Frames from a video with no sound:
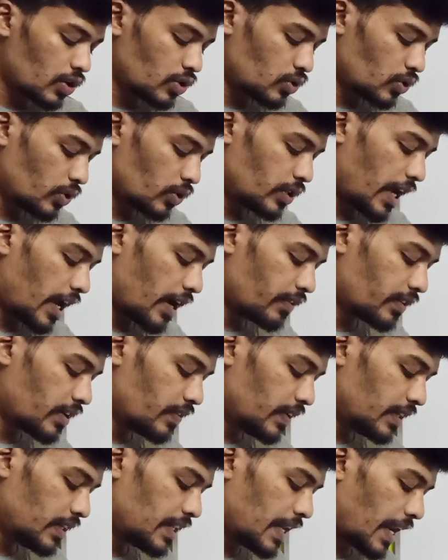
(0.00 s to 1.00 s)
so they have
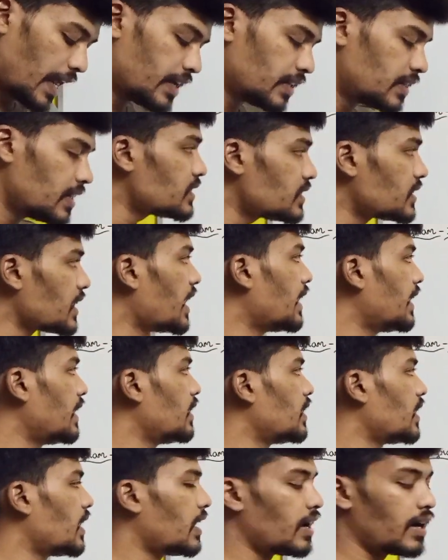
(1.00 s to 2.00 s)
given like this
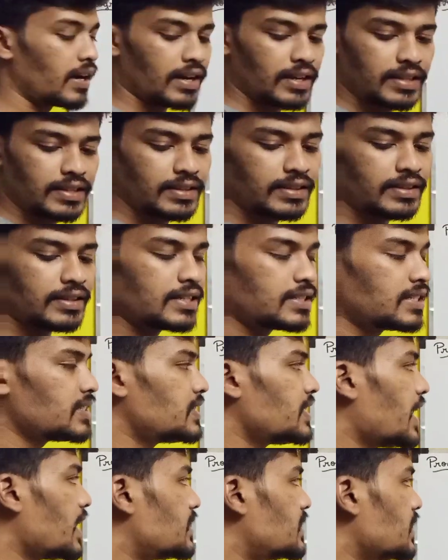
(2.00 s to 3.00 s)
and uh, this
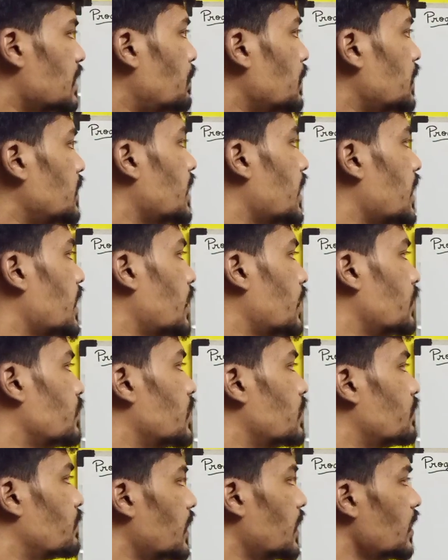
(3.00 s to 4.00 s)
is the example they have
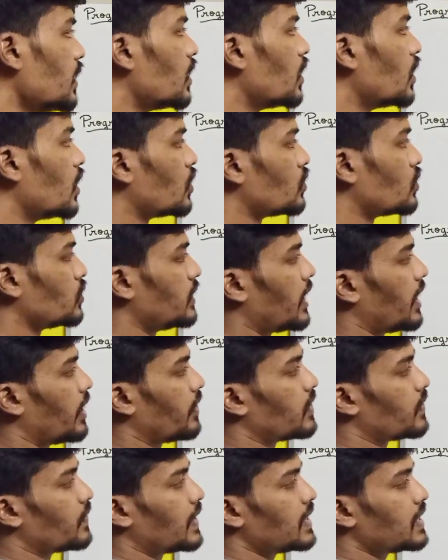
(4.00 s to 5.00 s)
given so they
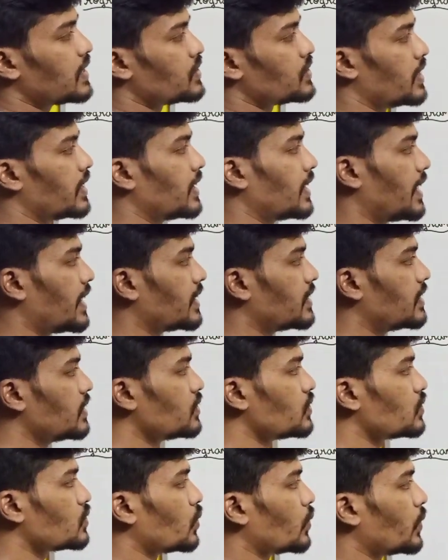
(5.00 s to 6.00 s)
have given the string like
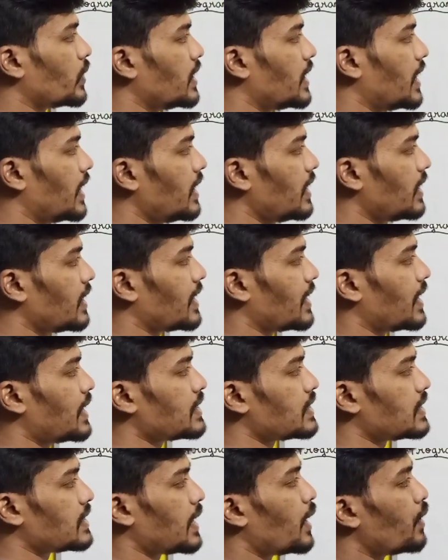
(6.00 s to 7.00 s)
this so a
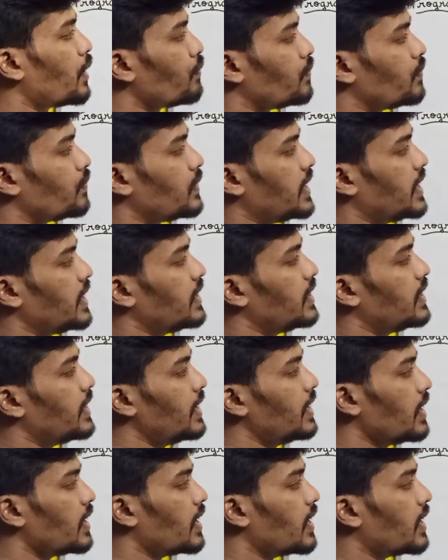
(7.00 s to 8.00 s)
s f d d
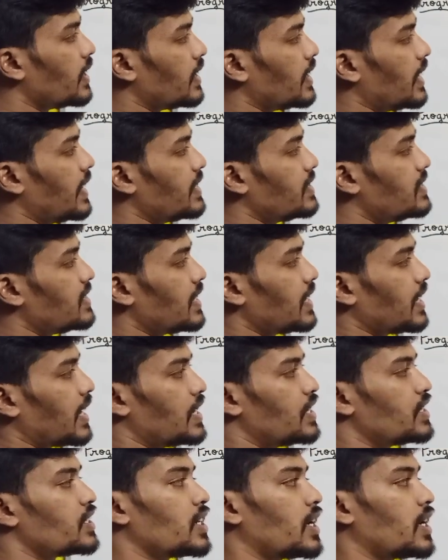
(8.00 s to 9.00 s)
a g
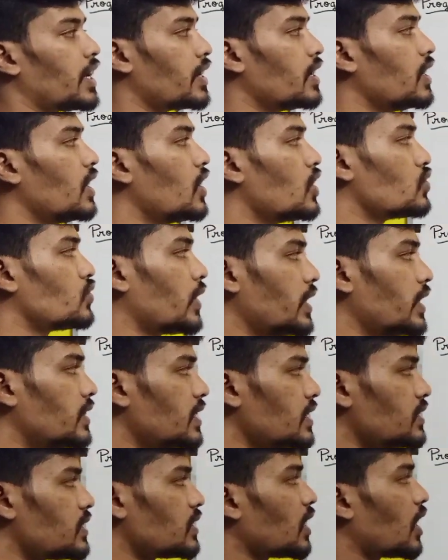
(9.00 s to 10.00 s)
h a so in
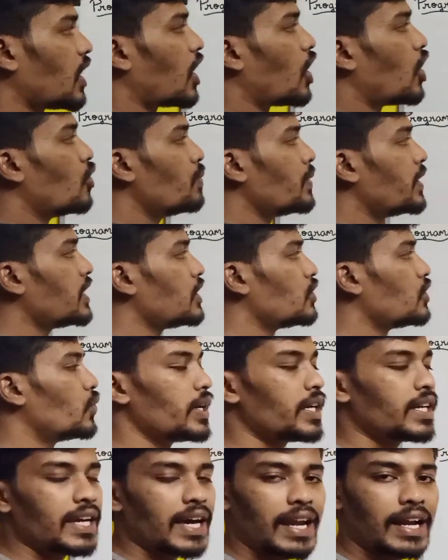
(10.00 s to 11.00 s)
this how many
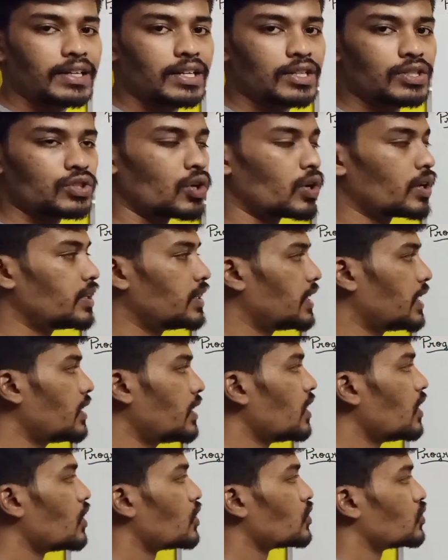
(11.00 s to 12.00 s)
unique characters are there
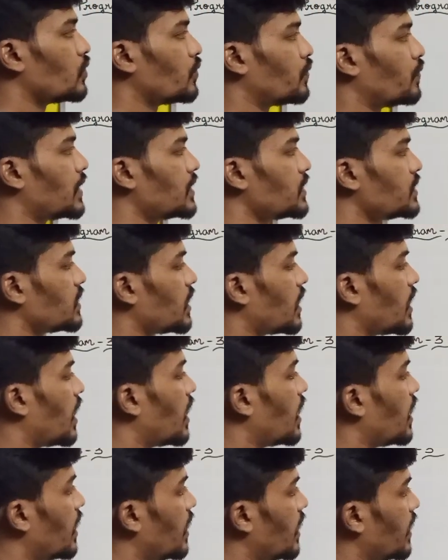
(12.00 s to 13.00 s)
so first
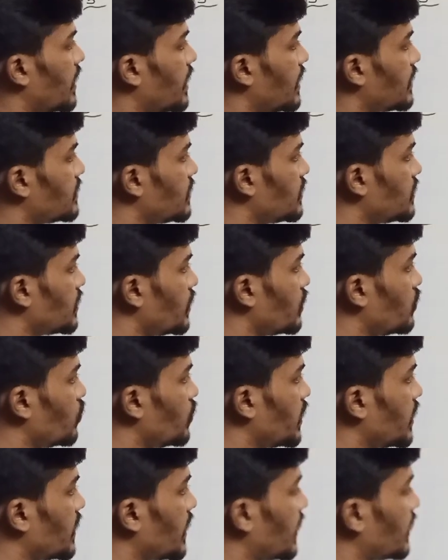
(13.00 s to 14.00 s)
uh, s is an
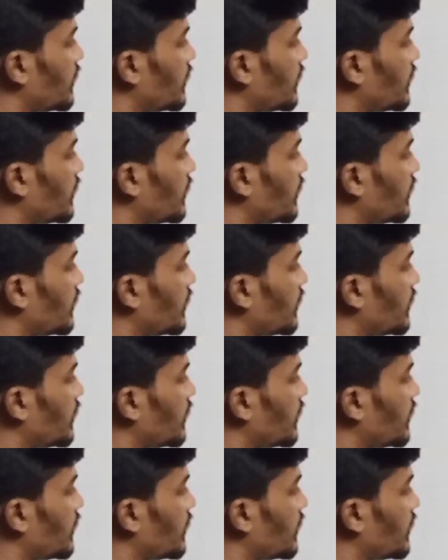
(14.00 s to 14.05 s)
unique